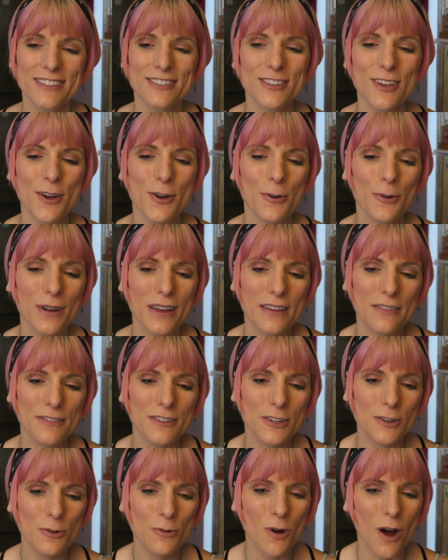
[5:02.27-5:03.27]
So
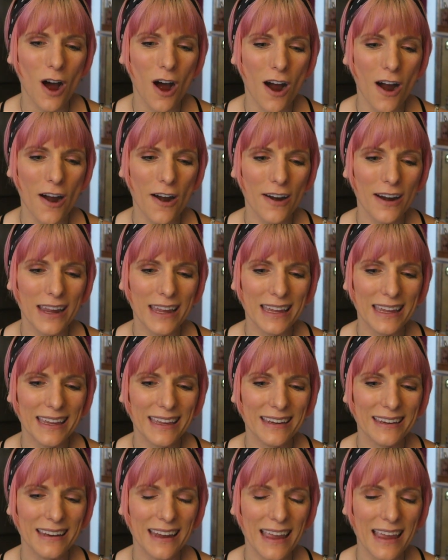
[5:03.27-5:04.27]
if you are
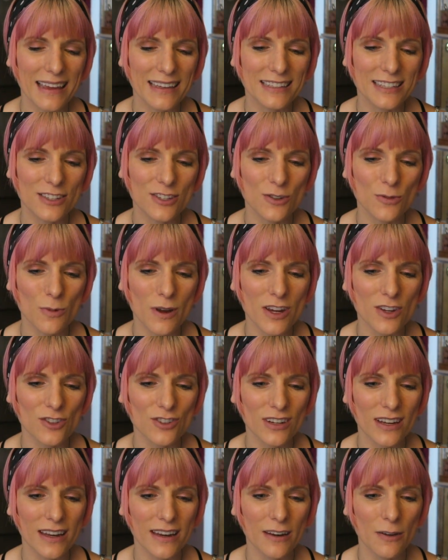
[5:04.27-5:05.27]
in a
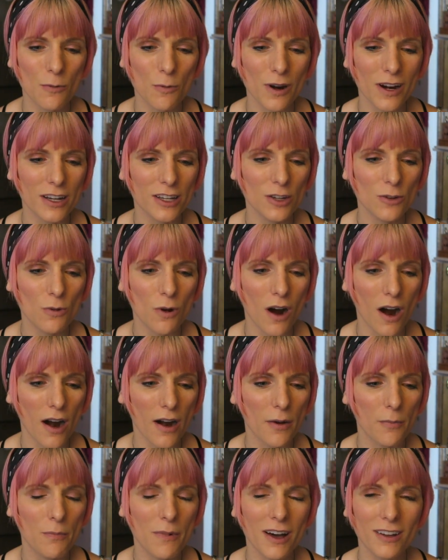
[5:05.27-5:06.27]
situation where you
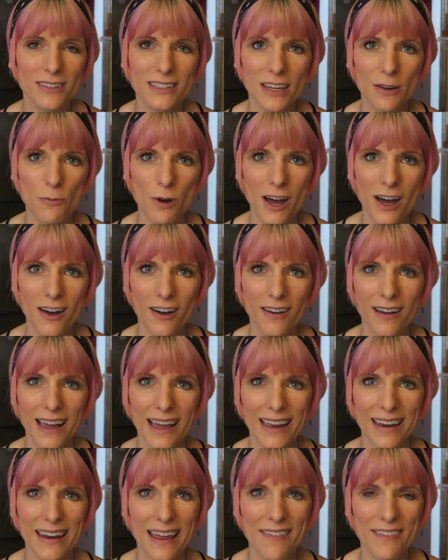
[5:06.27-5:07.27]
are melding well
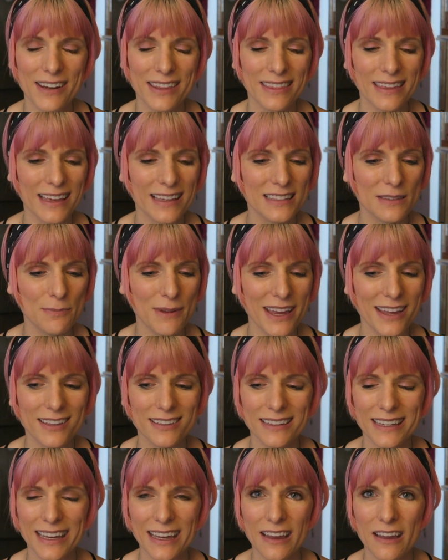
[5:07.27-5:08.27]
and everything's
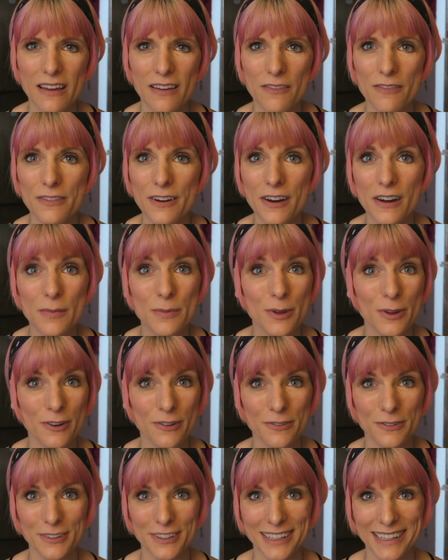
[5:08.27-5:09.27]
mingling very
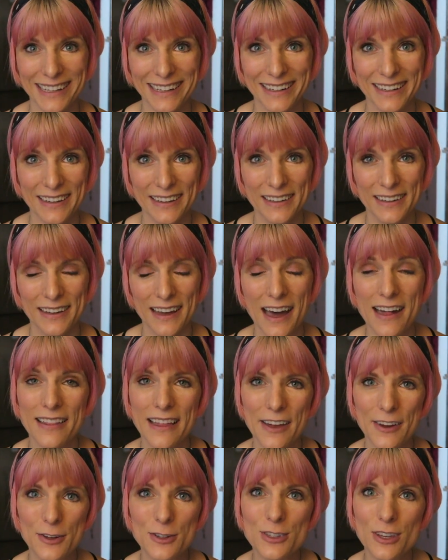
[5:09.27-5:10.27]
beautifully,
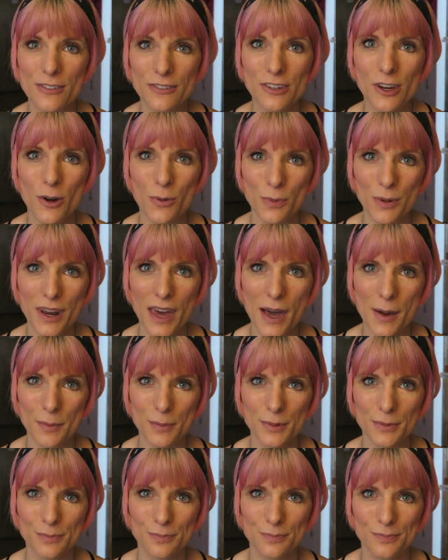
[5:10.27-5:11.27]
allow yourself to open
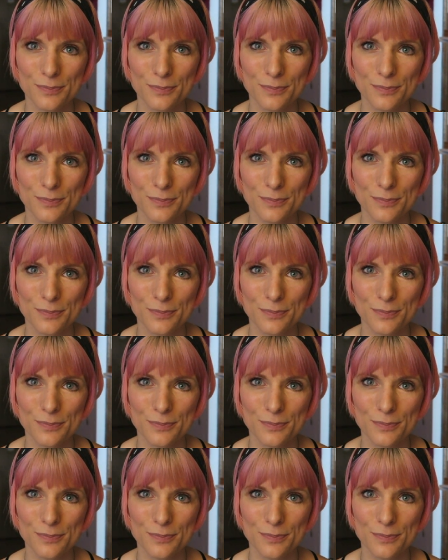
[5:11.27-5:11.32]
up.